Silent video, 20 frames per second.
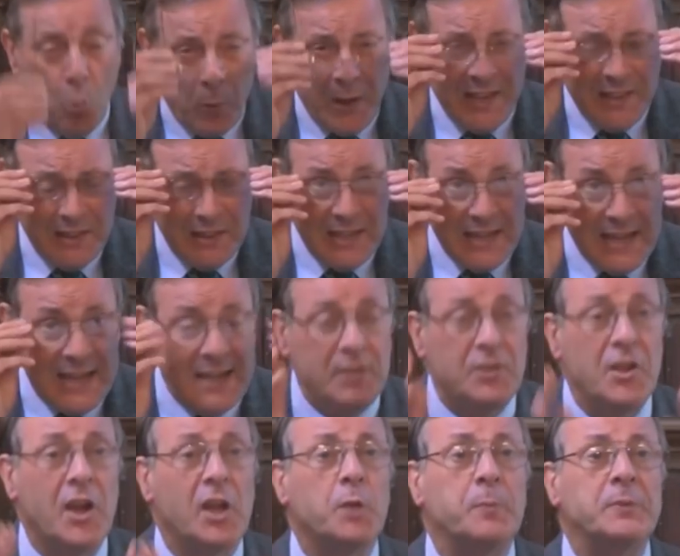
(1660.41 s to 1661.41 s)
We
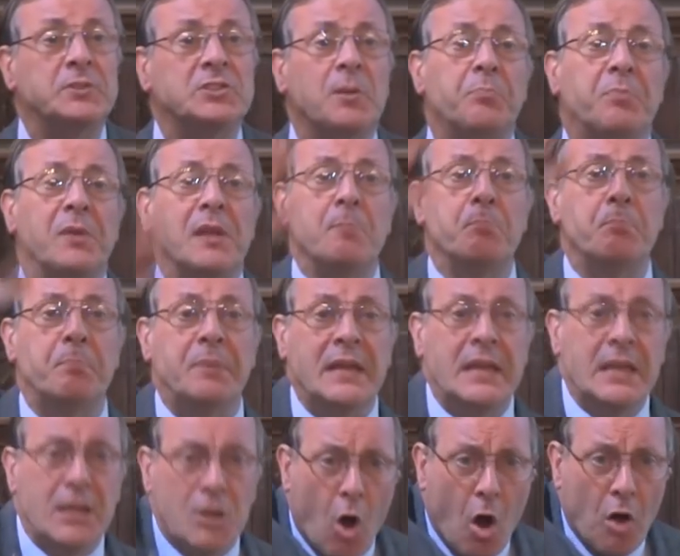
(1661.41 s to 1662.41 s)
need there to be something
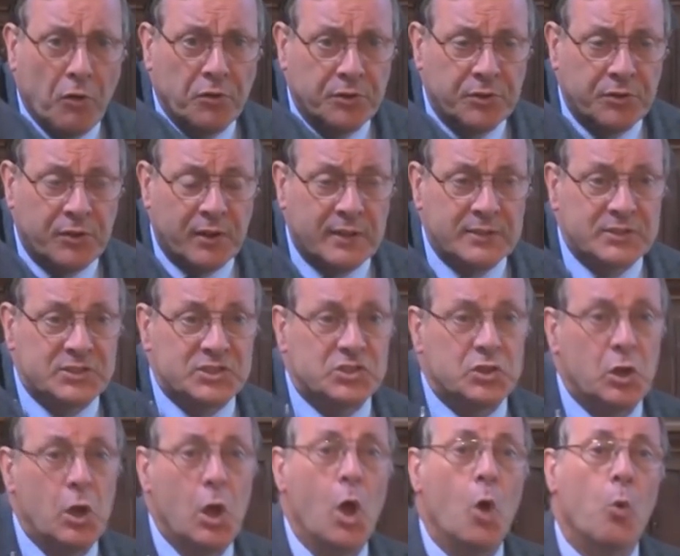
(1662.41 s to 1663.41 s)
beyond
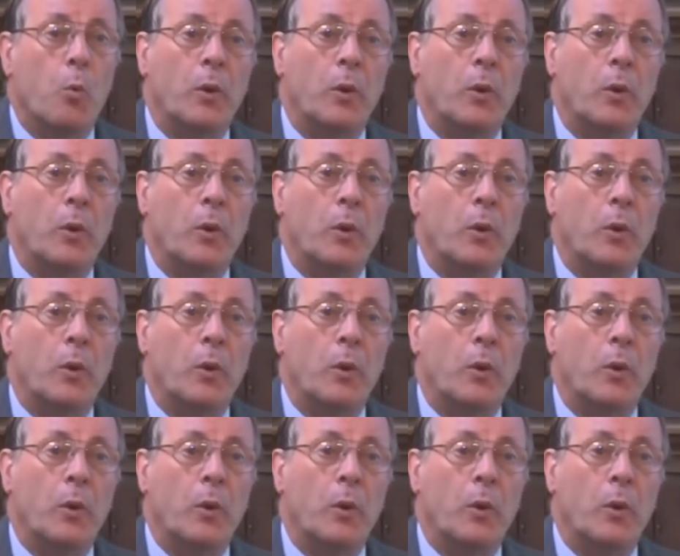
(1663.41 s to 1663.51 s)
us,